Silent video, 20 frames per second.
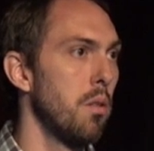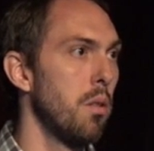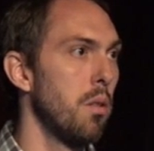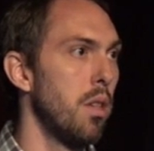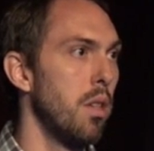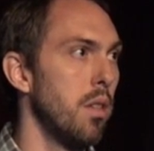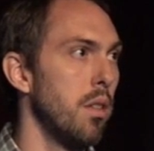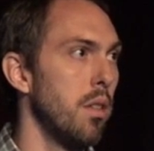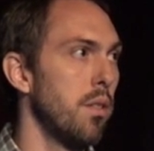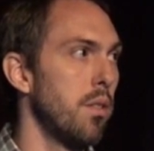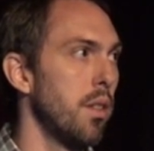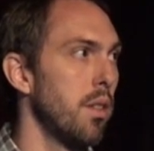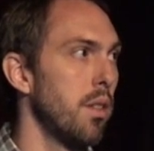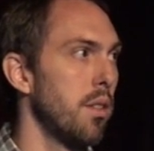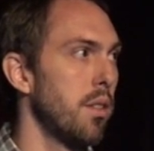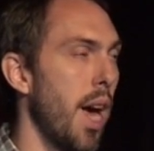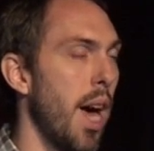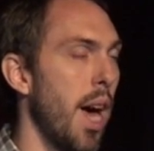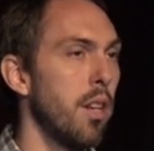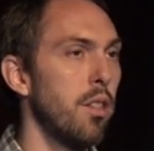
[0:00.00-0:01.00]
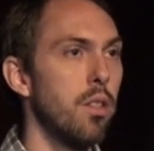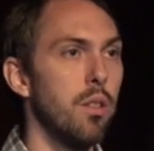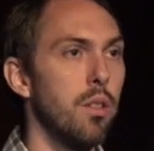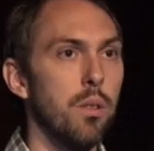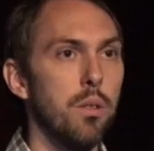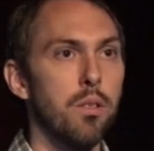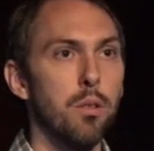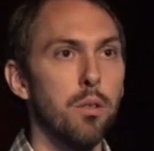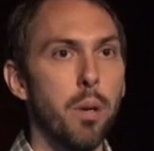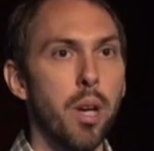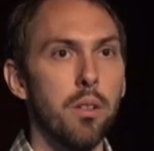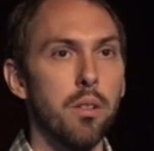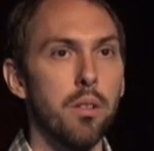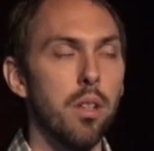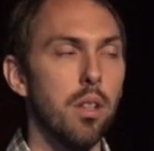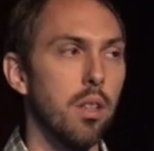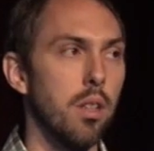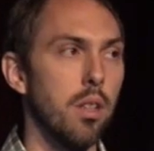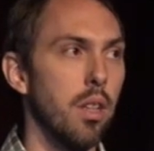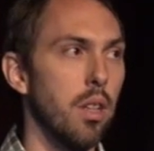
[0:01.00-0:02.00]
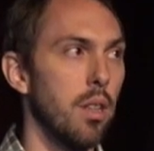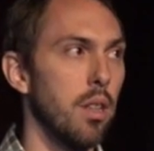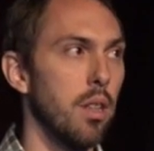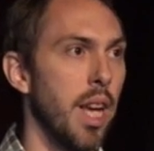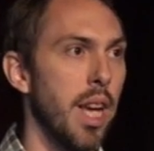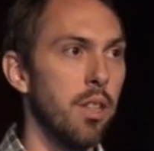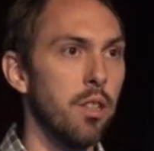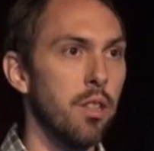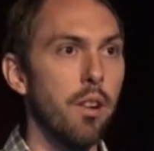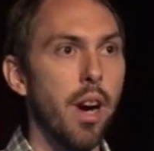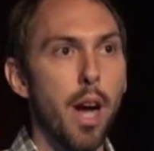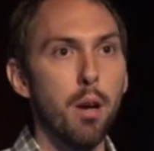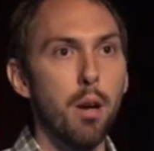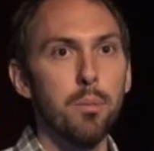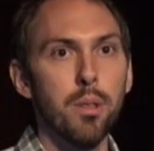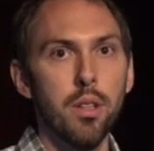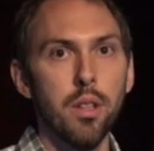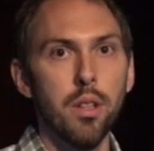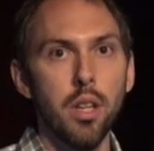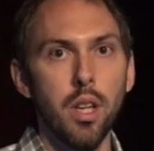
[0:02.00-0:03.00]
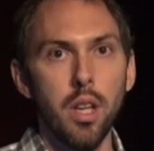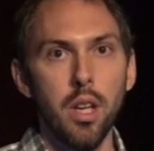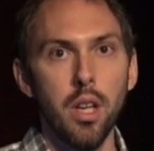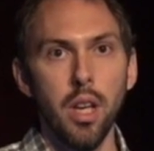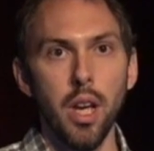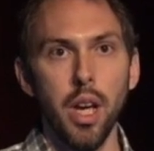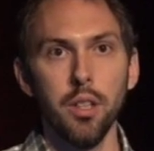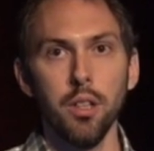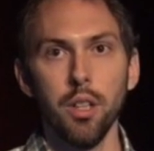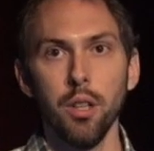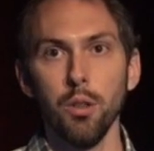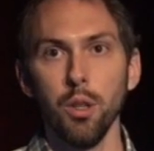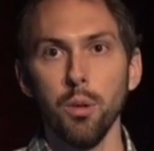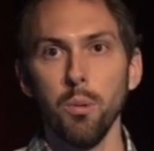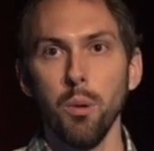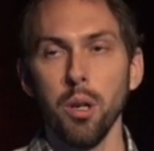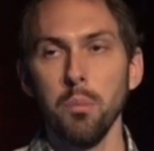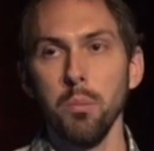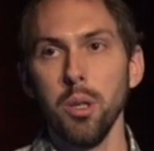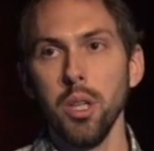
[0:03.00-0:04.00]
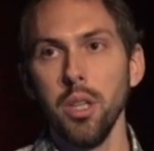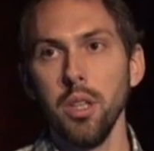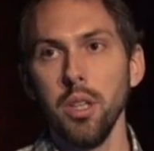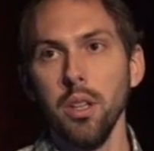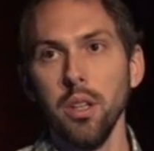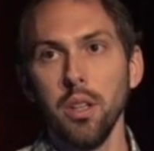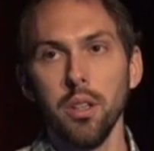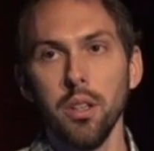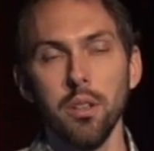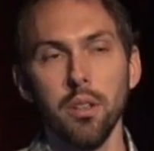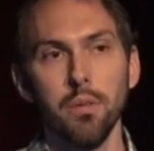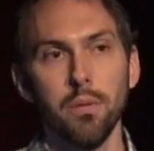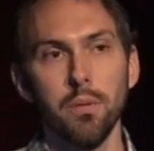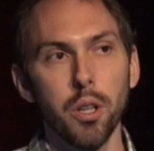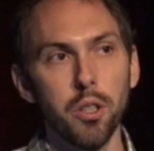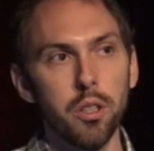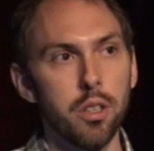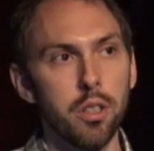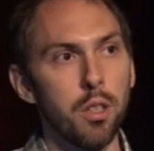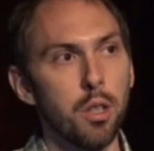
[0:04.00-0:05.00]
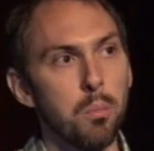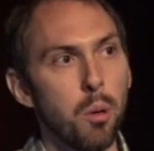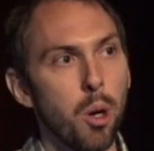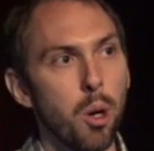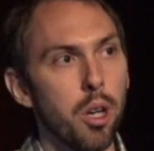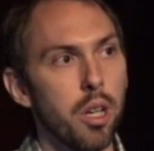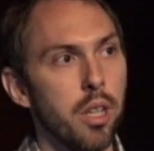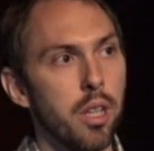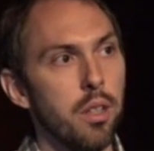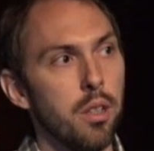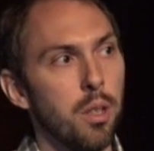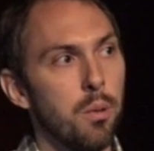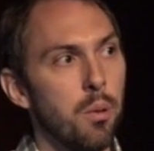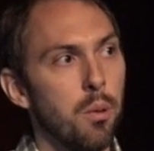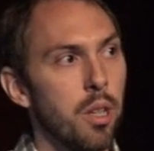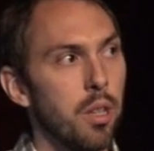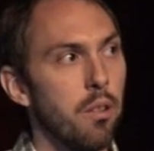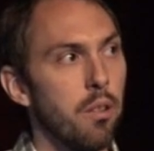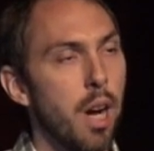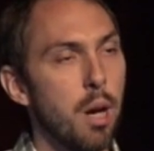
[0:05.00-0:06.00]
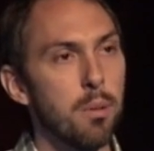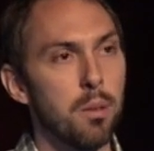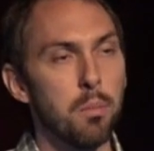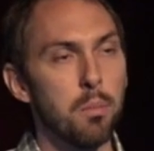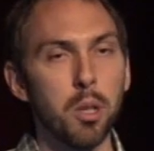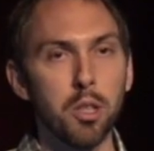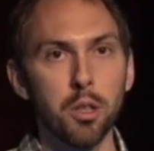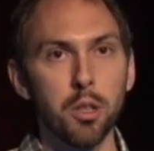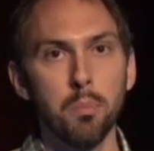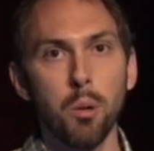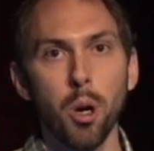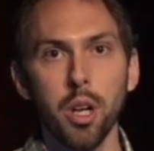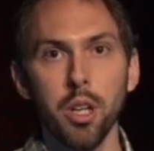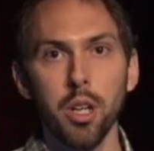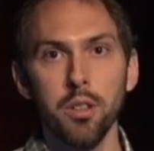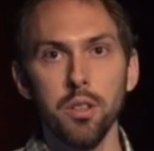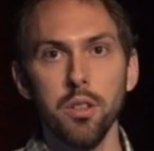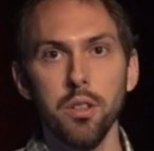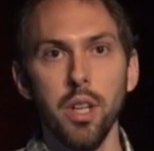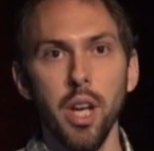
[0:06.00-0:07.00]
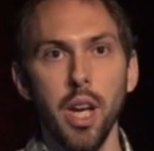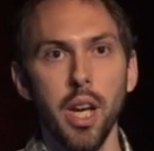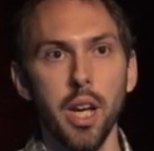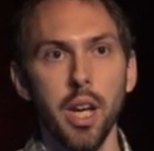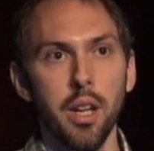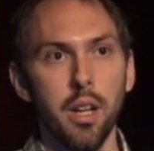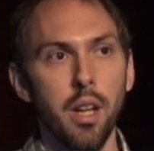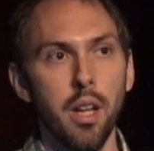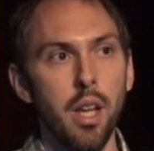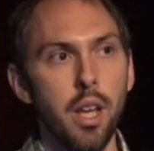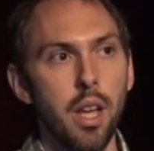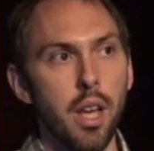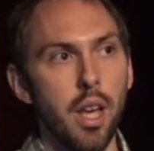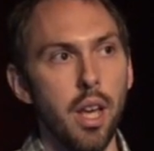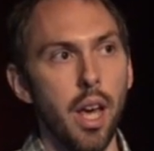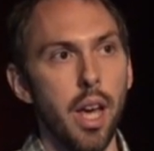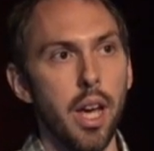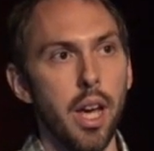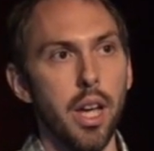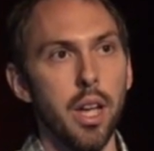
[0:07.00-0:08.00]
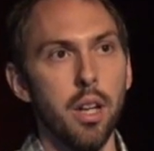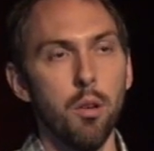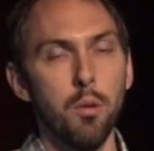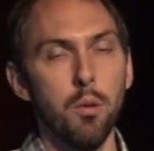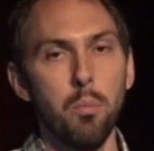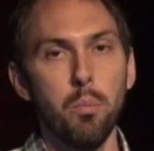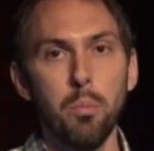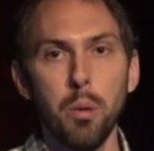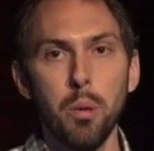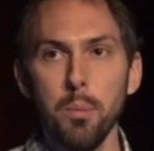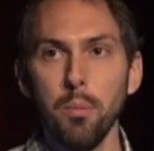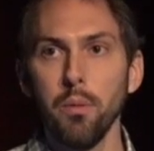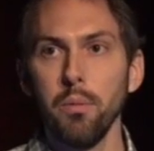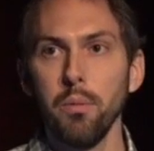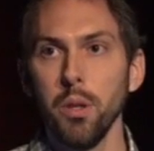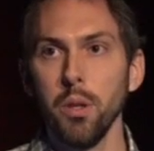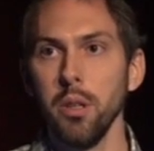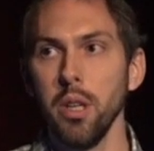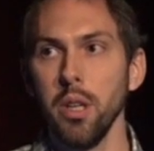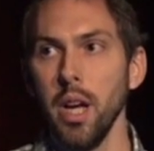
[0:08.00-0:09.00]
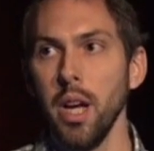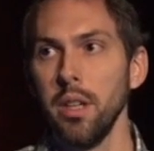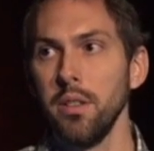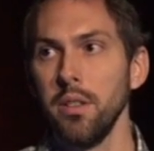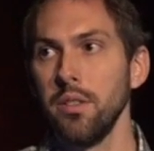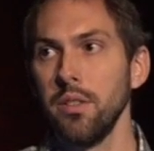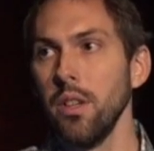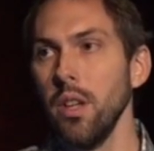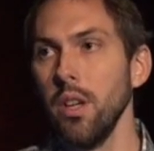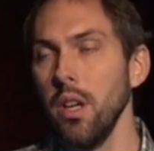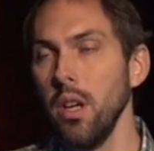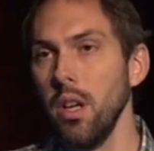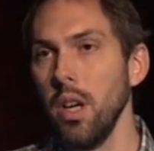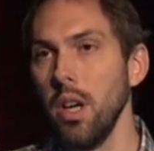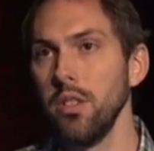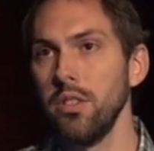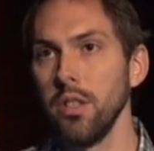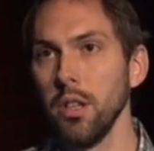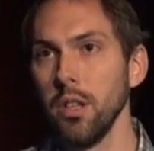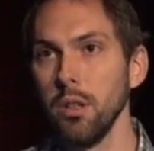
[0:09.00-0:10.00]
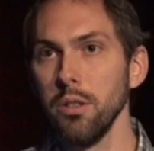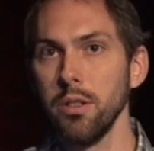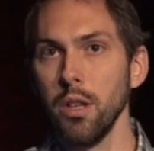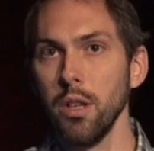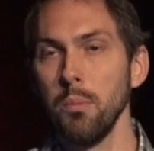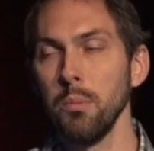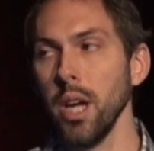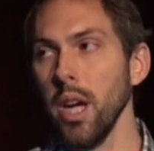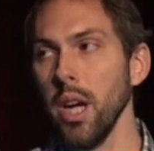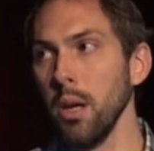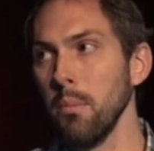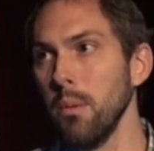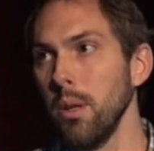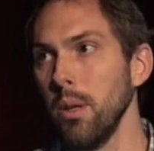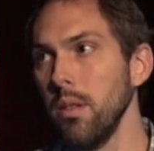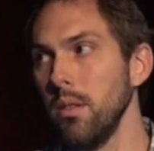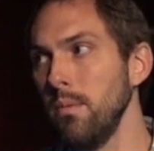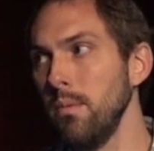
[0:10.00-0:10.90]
these attitudes about land grabs. And you want to be first into the market, you want to grab as much of the market as you can, and people view it as a zero-sum game.